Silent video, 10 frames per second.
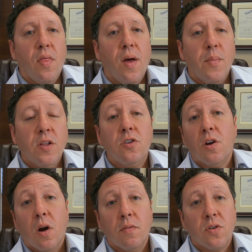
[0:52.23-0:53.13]
That means your
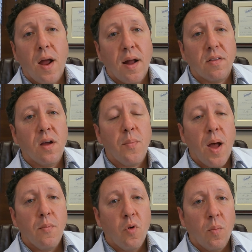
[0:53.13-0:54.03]
nerves are acting up
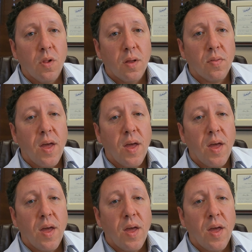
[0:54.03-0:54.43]
abnormally.